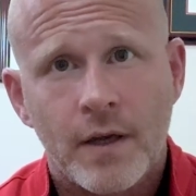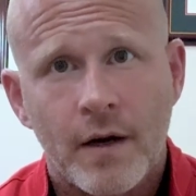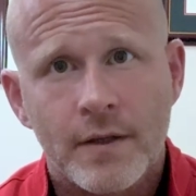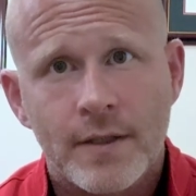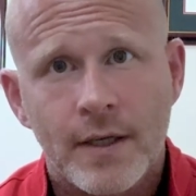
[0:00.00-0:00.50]

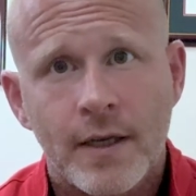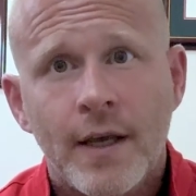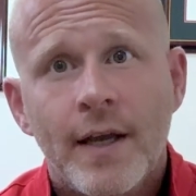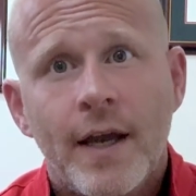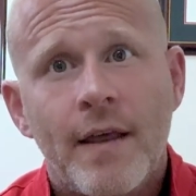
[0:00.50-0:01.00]
guarantee.
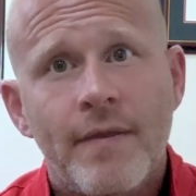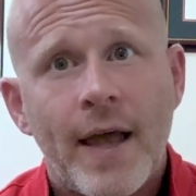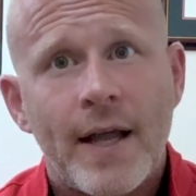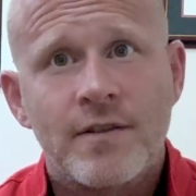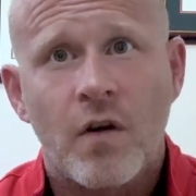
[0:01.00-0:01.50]
And
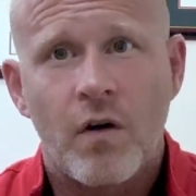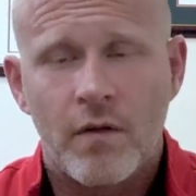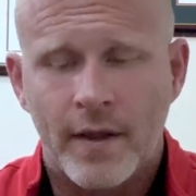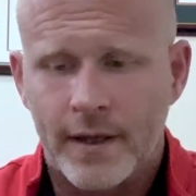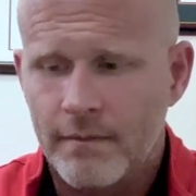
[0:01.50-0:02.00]
that's
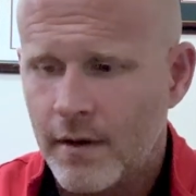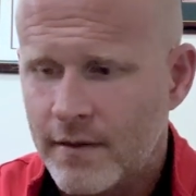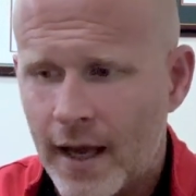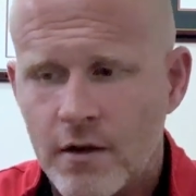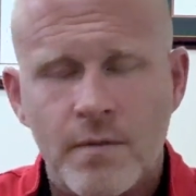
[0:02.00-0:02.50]
like
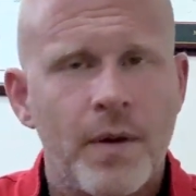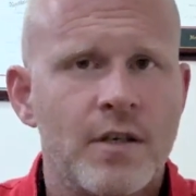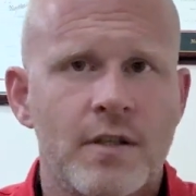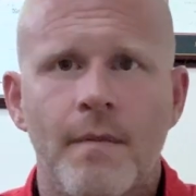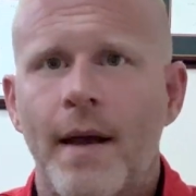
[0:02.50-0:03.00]
1,000
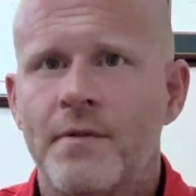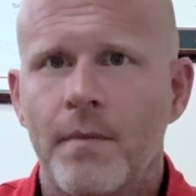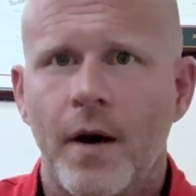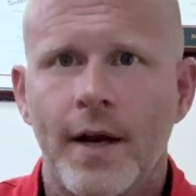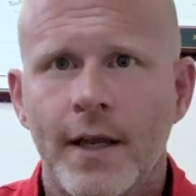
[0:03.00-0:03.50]
pages of maps of
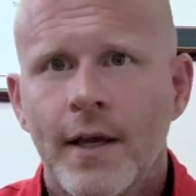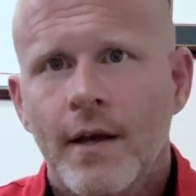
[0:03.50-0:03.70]
the body.